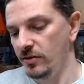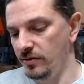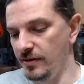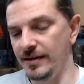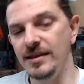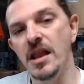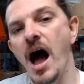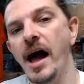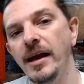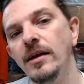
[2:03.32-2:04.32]

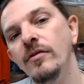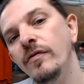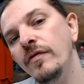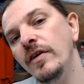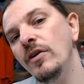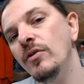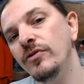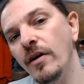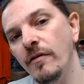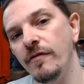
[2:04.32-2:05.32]
denying fields
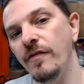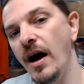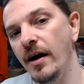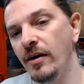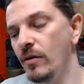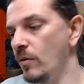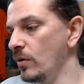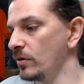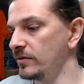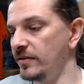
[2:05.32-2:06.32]
of fire
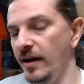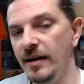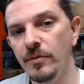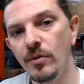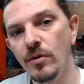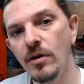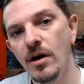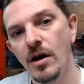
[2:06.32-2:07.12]
or table